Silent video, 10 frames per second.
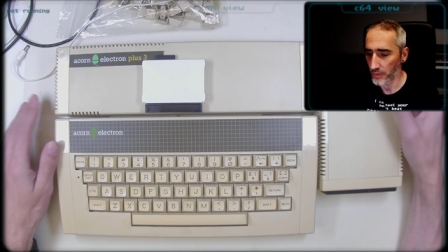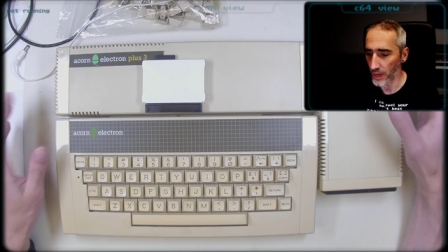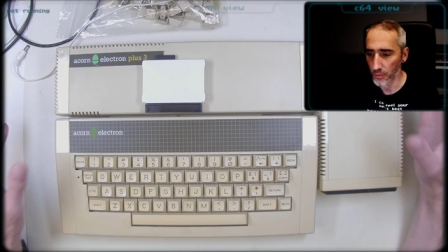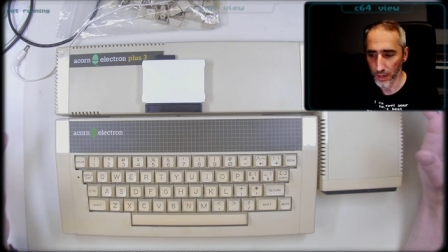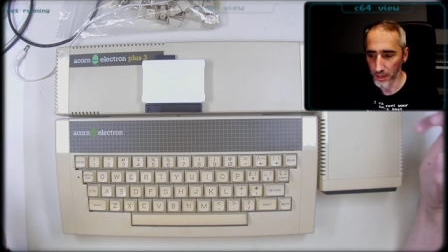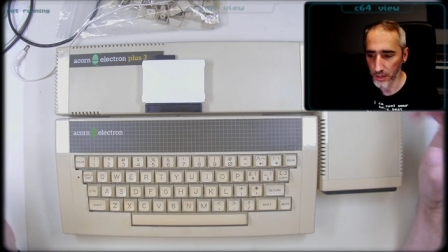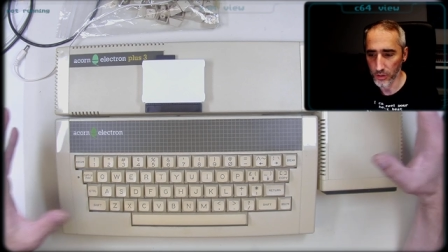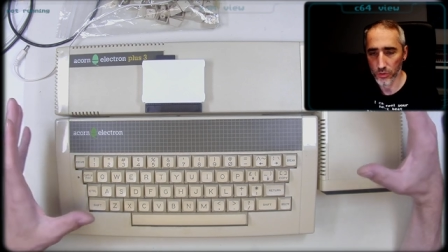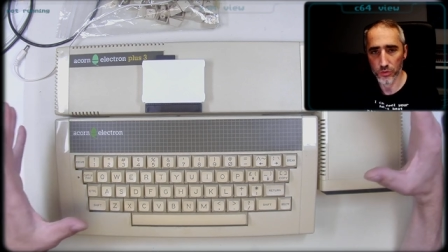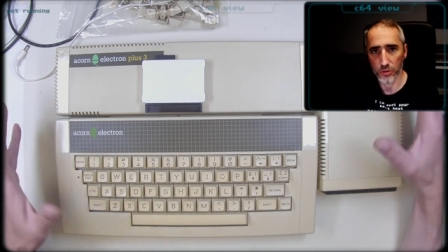directly
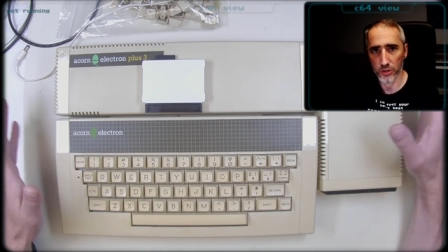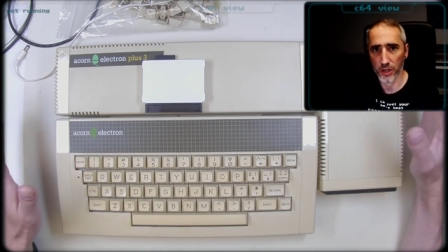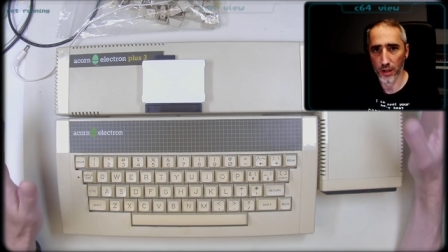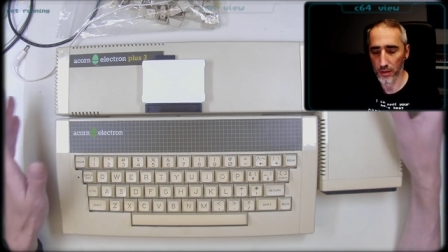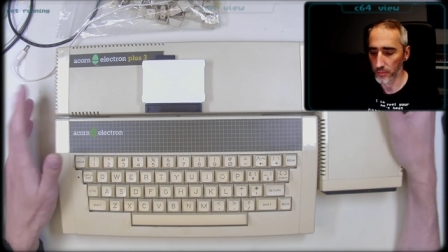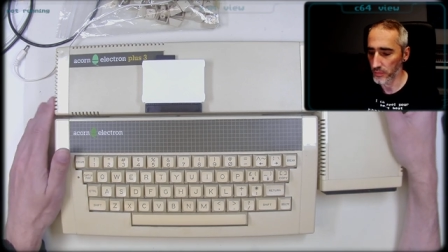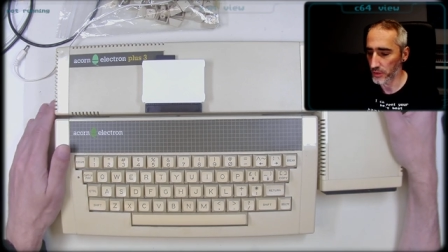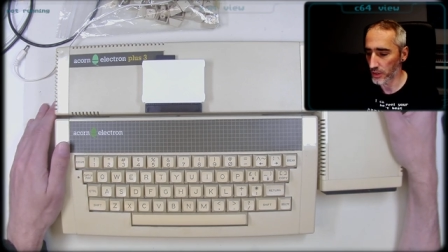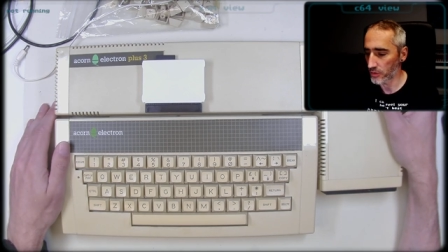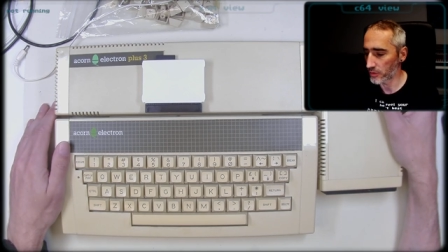go to the channel.
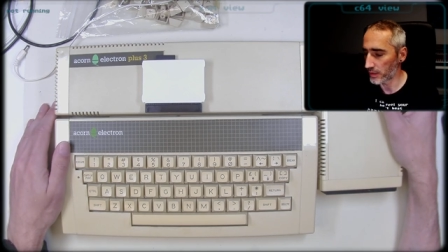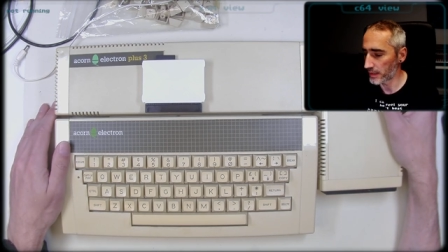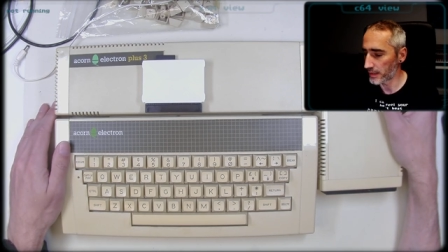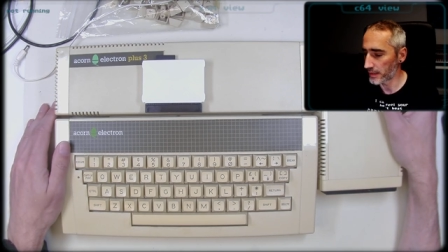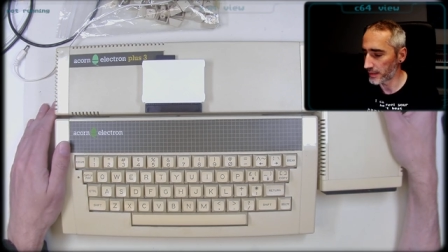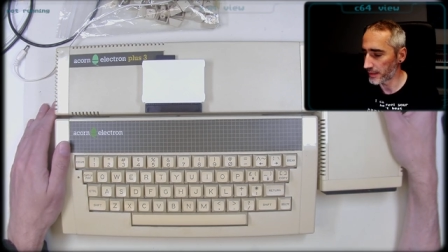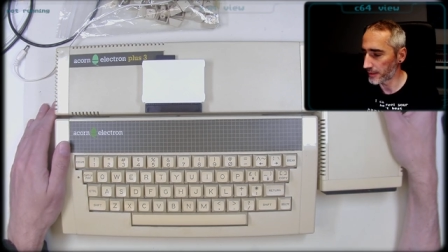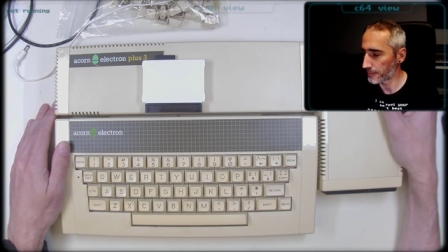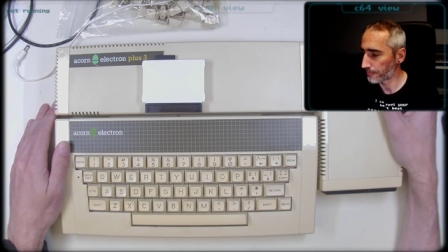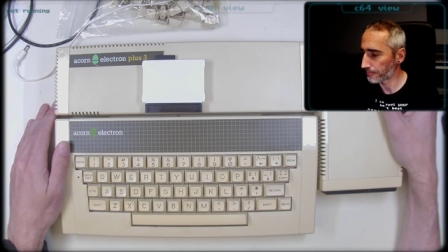So, and
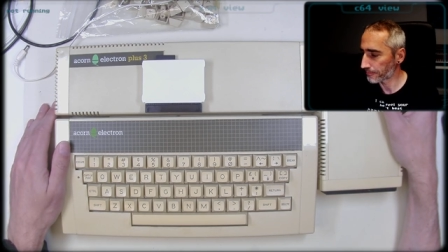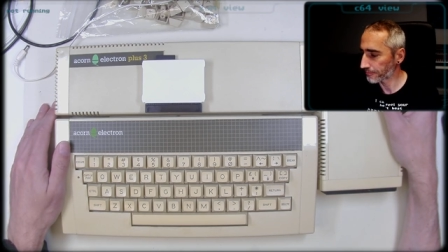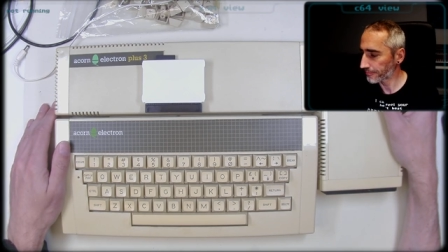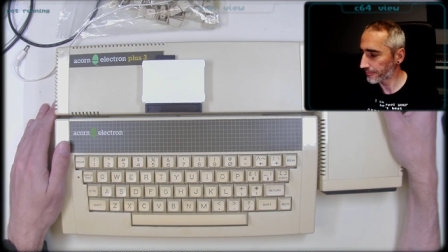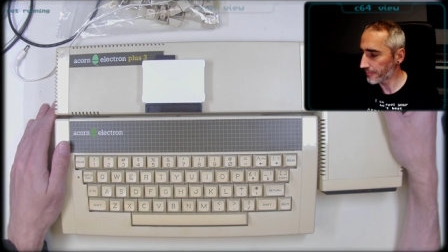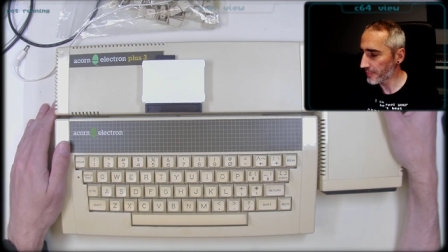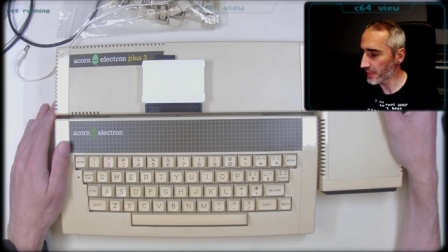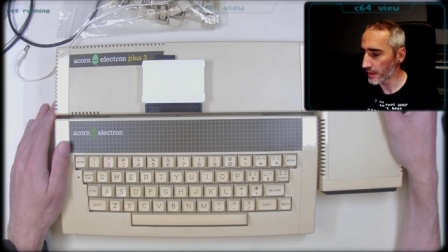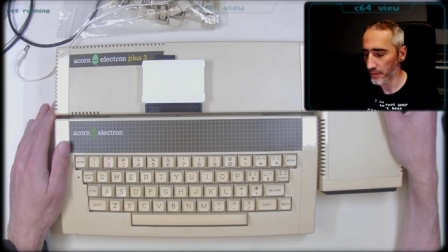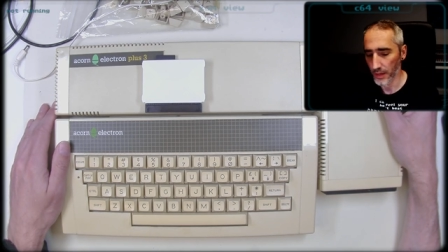um,
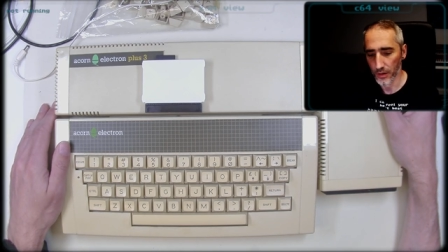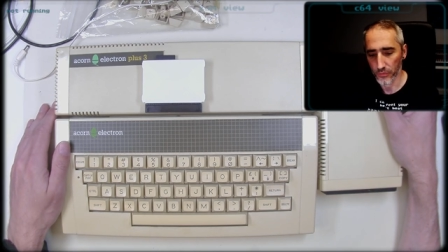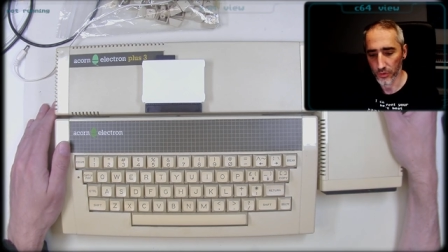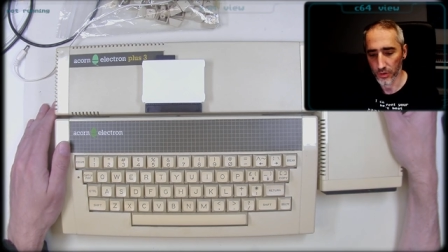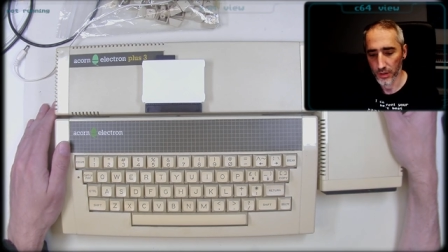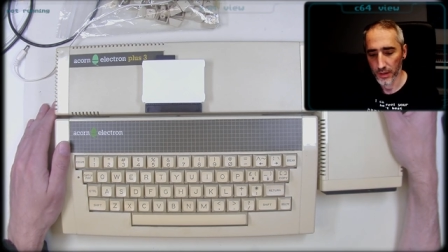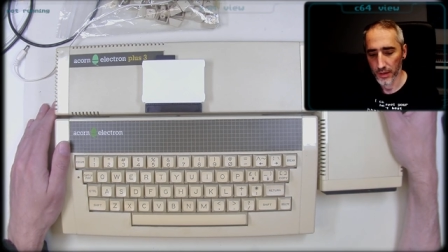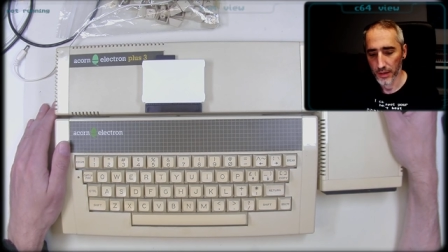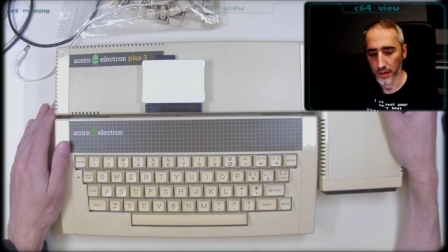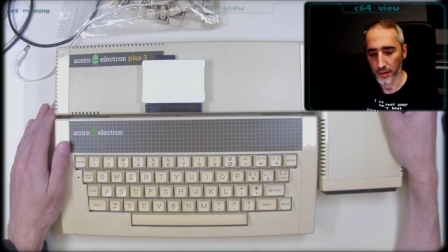therefore
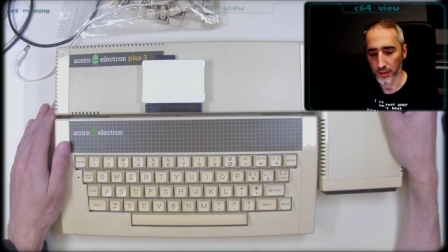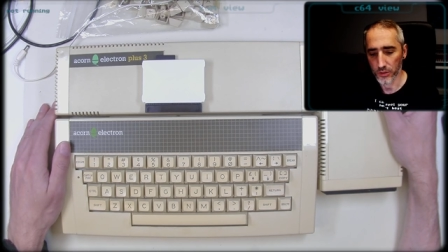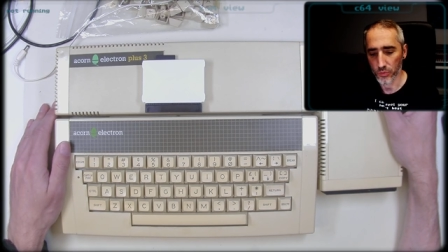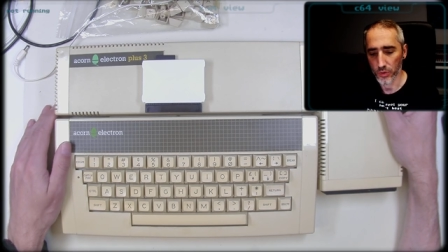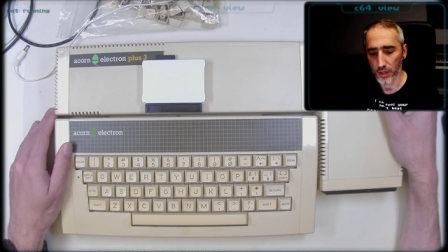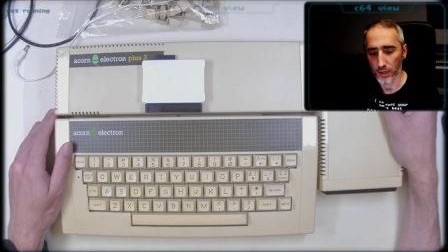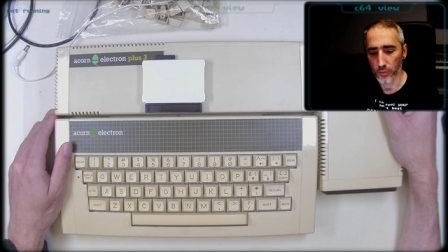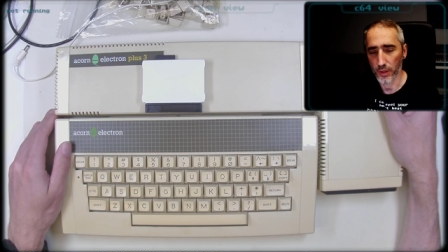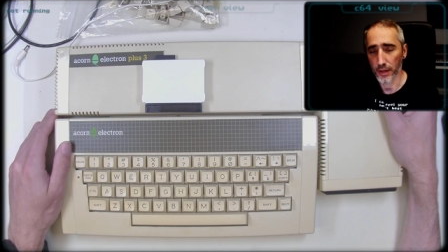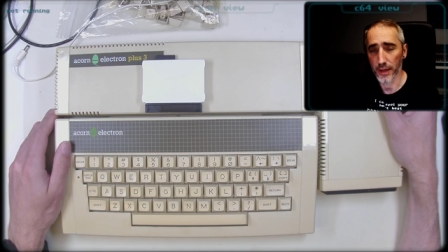it is really,
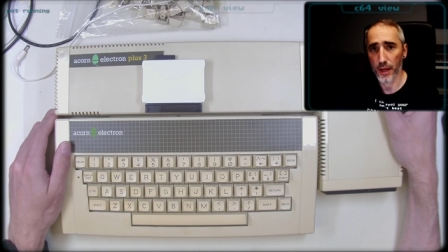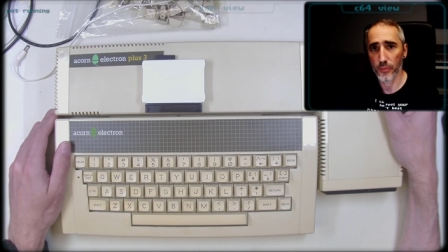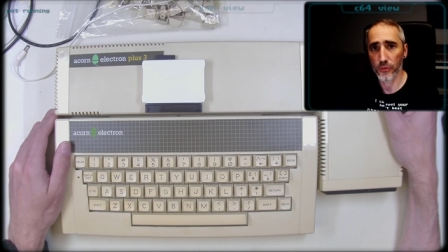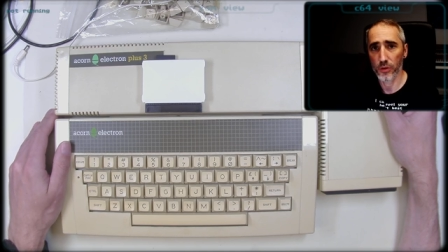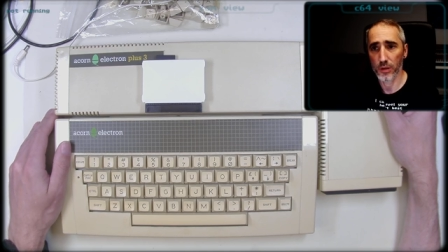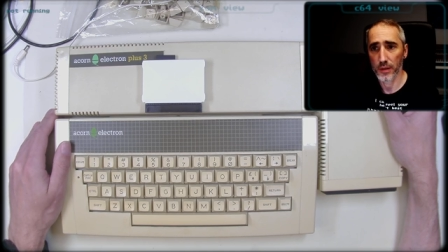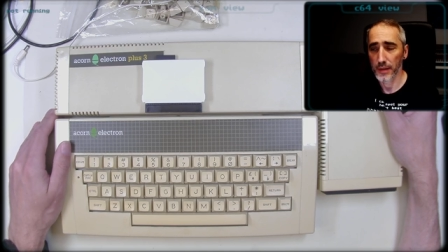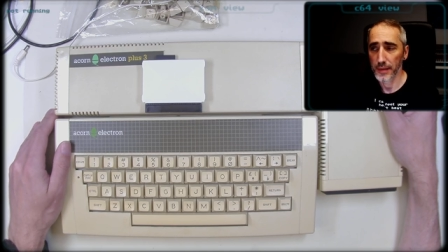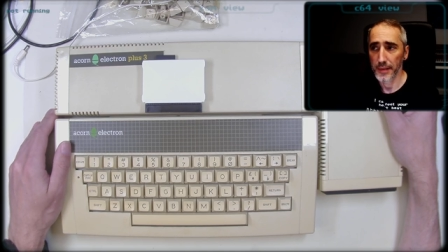really helpful.